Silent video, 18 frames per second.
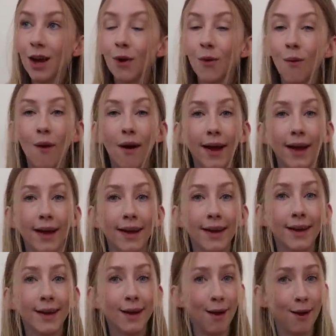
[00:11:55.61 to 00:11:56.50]
quite
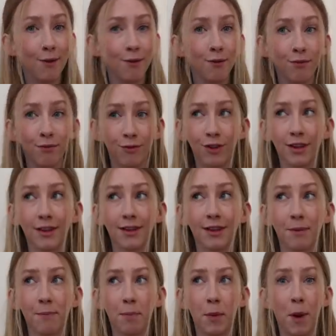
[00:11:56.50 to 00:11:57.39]
kind of just
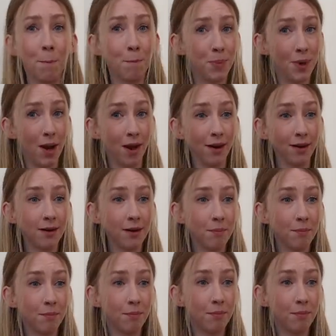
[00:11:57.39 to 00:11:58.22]
blunt